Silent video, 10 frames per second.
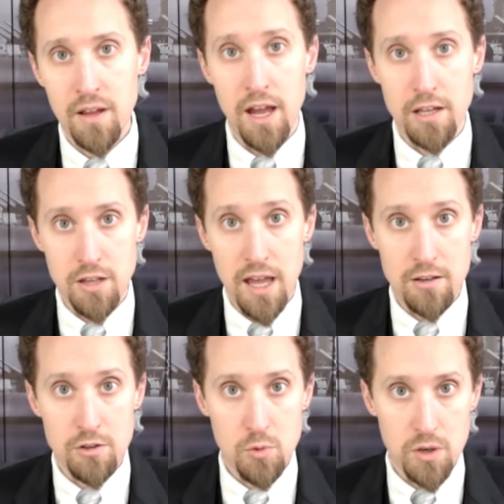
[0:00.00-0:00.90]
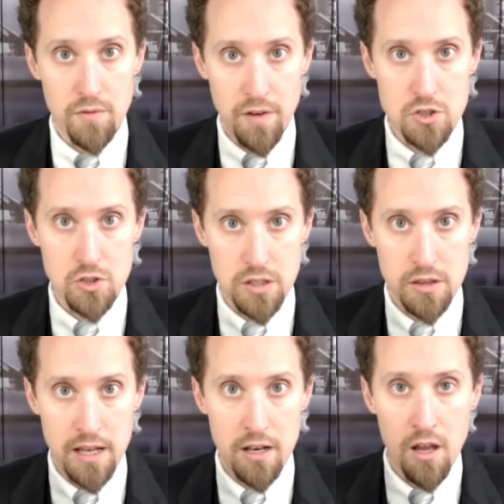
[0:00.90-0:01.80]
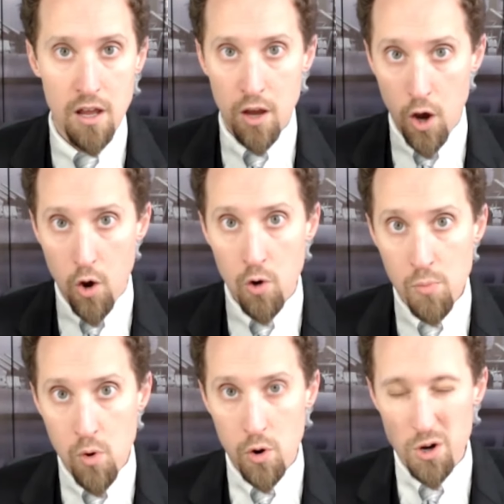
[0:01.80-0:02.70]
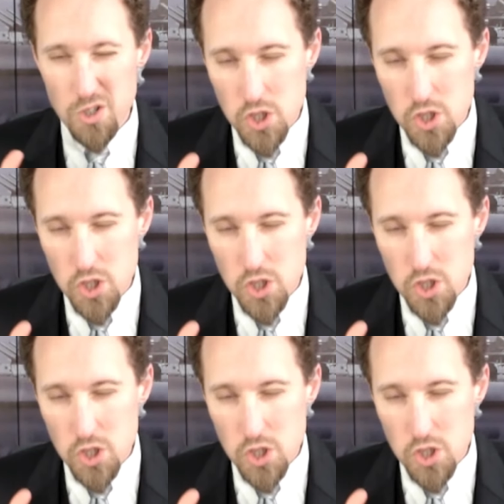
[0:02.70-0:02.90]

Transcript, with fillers: And and you would eventually then owe more